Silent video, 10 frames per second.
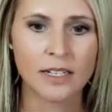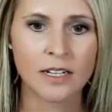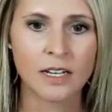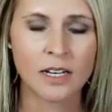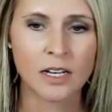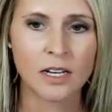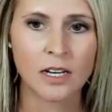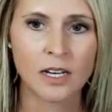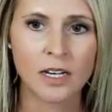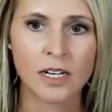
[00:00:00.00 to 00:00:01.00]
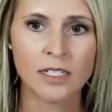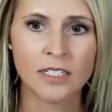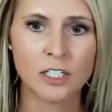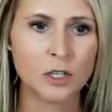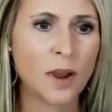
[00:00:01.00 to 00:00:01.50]
Did
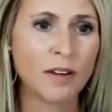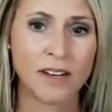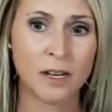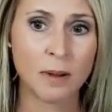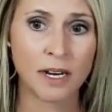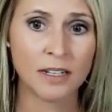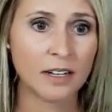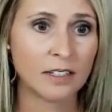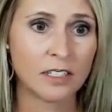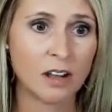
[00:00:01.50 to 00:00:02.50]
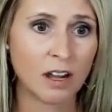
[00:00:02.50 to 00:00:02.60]
did you have anybody to